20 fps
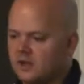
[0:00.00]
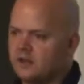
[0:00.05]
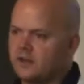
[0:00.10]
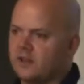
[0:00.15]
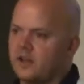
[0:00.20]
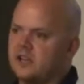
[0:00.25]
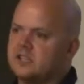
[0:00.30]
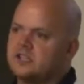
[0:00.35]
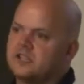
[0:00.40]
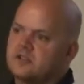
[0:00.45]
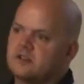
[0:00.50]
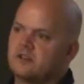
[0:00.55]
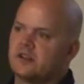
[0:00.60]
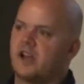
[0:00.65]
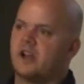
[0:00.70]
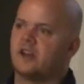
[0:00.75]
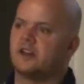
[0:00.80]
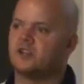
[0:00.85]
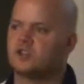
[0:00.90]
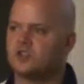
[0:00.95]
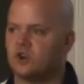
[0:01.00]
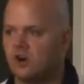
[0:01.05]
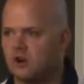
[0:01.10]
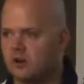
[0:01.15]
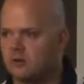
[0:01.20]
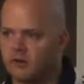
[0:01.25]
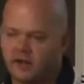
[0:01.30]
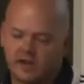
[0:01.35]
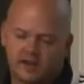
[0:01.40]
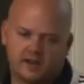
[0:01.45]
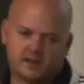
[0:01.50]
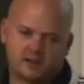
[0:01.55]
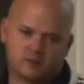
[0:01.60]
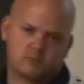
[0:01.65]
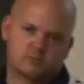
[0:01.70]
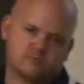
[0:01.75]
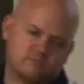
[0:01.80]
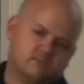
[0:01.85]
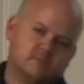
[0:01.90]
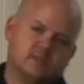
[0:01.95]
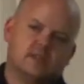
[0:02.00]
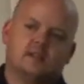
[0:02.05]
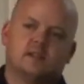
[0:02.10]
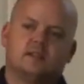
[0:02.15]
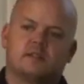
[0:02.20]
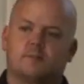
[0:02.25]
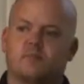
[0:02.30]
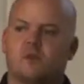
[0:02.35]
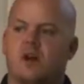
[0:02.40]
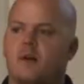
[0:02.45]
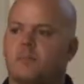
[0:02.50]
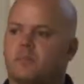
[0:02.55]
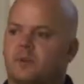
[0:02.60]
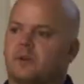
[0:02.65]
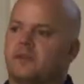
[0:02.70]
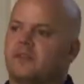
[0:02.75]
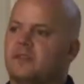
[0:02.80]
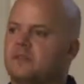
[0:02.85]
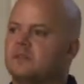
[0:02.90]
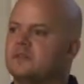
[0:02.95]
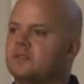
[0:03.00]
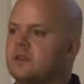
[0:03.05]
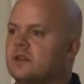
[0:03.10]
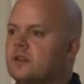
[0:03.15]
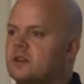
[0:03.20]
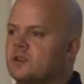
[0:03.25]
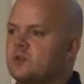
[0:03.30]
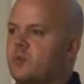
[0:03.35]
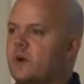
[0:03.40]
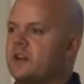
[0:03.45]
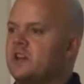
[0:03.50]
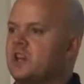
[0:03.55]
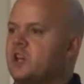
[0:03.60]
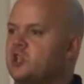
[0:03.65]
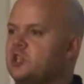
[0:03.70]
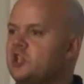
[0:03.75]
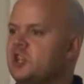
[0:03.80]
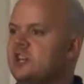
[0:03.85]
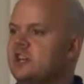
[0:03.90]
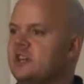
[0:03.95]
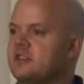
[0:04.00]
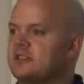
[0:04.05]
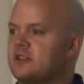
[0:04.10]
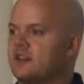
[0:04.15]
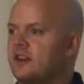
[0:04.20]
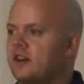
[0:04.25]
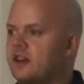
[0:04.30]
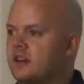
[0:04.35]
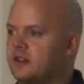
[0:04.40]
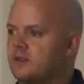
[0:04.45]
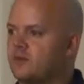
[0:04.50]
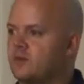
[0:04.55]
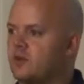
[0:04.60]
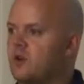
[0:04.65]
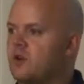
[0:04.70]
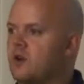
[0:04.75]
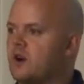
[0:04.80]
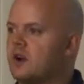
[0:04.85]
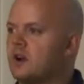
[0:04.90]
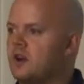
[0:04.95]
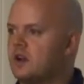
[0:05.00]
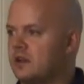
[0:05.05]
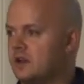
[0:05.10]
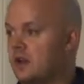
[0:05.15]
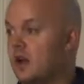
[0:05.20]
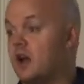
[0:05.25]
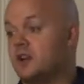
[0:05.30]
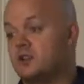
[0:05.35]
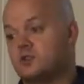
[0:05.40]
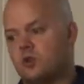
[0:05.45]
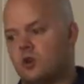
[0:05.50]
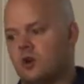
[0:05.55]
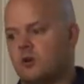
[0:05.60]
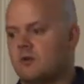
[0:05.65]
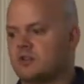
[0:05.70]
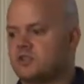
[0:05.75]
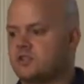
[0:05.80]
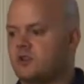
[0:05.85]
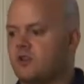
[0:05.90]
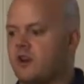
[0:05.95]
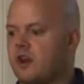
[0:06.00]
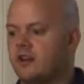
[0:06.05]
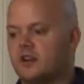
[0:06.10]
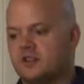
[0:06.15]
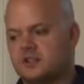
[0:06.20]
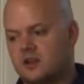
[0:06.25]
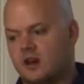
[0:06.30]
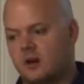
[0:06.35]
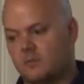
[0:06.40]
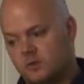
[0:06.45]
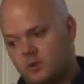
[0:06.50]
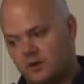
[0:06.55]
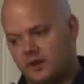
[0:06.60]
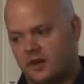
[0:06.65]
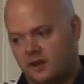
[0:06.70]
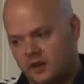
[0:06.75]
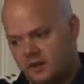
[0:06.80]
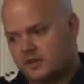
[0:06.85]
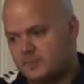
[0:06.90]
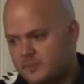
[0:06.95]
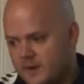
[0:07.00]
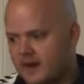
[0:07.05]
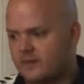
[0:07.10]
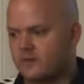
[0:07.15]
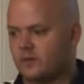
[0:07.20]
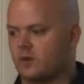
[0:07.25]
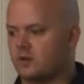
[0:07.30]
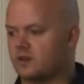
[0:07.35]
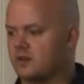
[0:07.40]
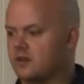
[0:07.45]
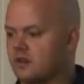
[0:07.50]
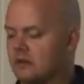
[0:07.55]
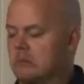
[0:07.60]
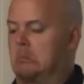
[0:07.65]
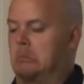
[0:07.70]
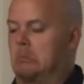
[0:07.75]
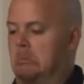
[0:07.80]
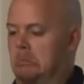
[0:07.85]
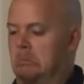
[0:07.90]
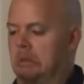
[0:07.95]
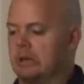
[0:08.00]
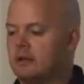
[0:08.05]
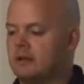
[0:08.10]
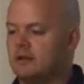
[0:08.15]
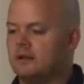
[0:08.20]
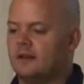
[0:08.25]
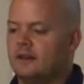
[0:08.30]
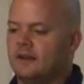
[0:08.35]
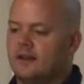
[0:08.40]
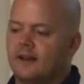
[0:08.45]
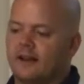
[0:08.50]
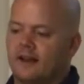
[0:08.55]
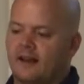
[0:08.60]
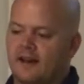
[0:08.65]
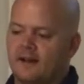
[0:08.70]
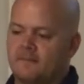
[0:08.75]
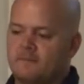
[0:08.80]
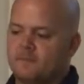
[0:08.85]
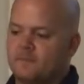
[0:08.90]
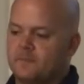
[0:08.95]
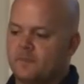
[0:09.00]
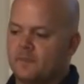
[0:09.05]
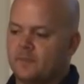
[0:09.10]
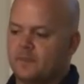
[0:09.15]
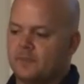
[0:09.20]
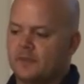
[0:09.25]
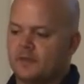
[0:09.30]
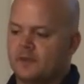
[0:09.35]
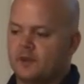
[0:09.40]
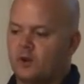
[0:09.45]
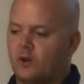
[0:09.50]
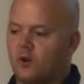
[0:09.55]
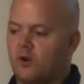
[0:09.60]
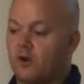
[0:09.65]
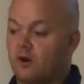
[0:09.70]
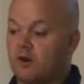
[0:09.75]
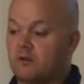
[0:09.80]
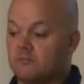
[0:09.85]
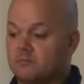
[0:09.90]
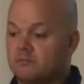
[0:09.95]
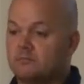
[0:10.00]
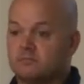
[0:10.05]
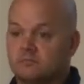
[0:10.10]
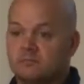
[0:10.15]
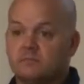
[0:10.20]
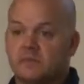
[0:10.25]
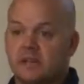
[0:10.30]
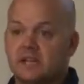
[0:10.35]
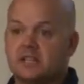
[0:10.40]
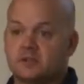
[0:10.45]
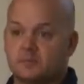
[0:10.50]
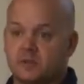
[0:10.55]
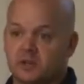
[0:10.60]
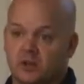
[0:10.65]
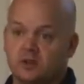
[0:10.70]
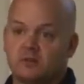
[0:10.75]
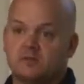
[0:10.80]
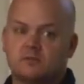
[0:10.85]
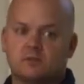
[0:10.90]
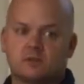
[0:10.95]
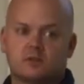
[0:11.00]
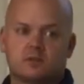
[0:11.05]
Okay, he's dislocated his shoulder when he hit the, the prop at twenty G's and then hit the floor. Yeah, his core wasn't great. I saw him going in and he's back folded. Um, core needs to be done.